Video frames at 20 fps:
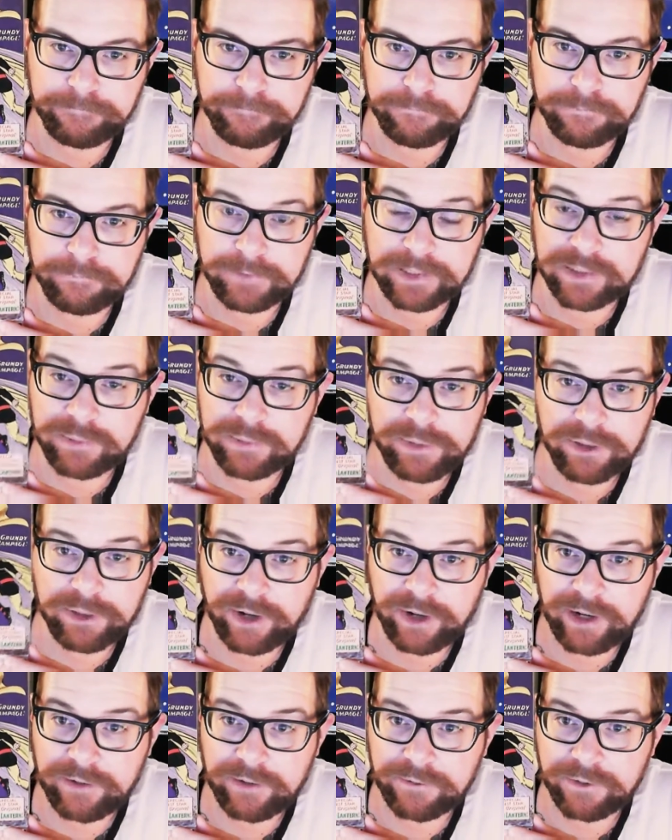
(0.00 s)
this would be
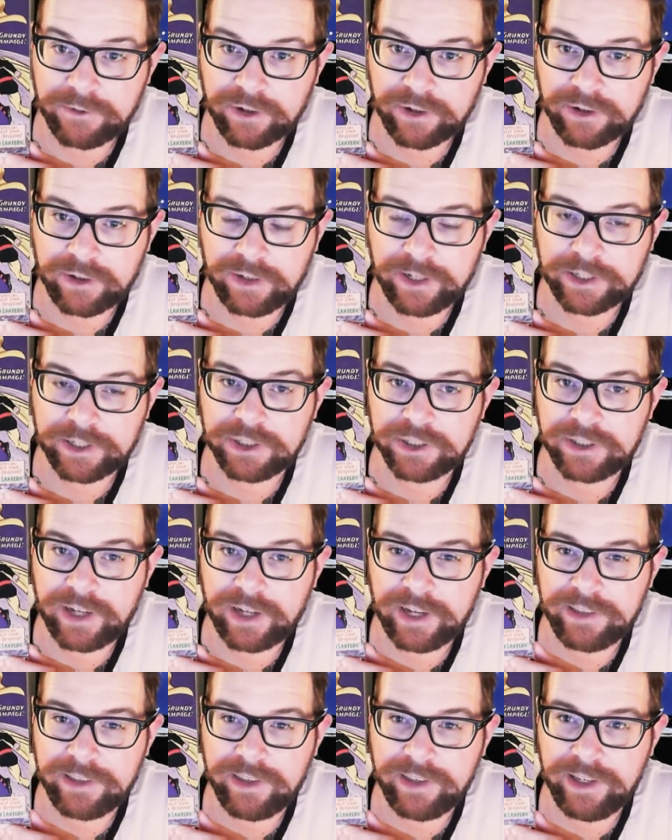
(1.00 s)
great for your collection.
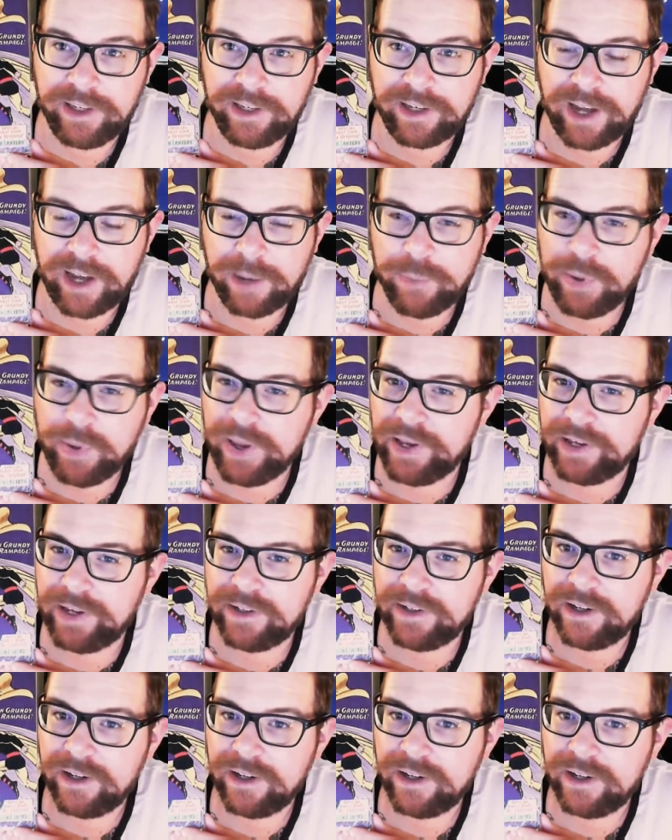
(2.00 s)
I think I paid